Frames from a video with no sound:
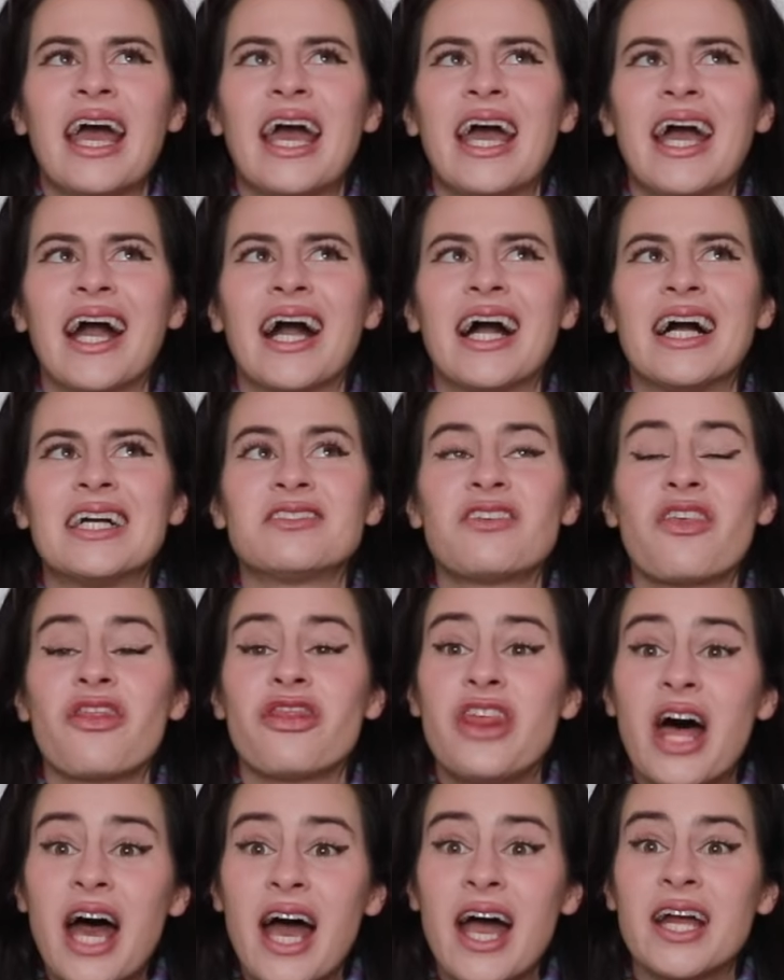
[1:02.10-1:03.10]
And
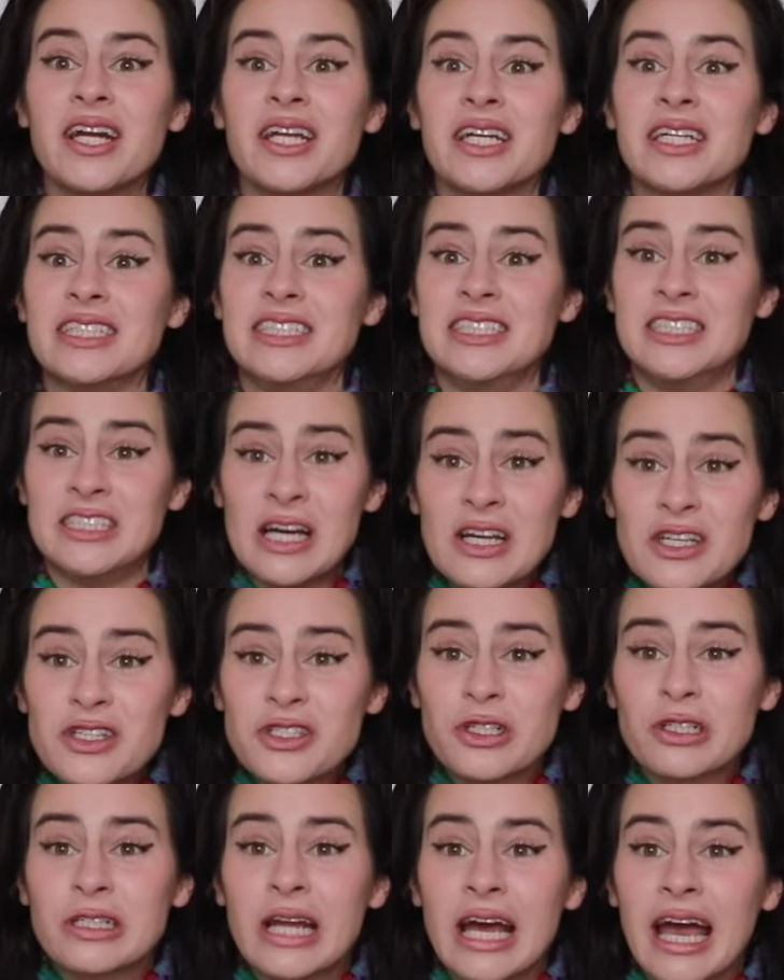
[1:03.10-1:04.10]
then
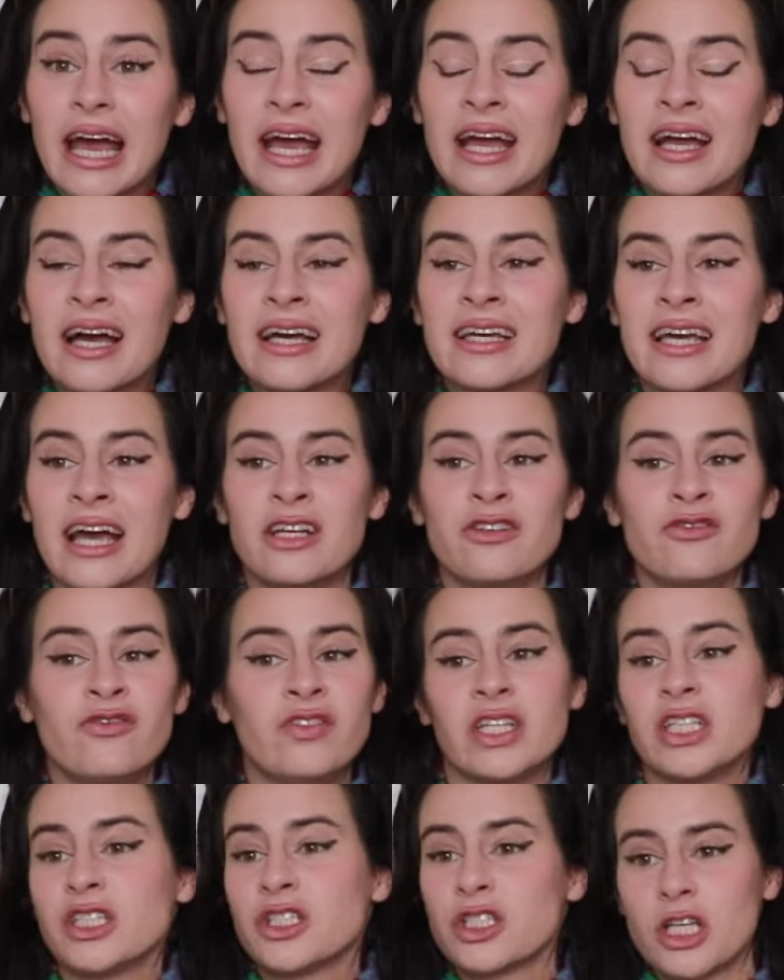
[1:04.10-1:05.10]
yesterday, again, feeling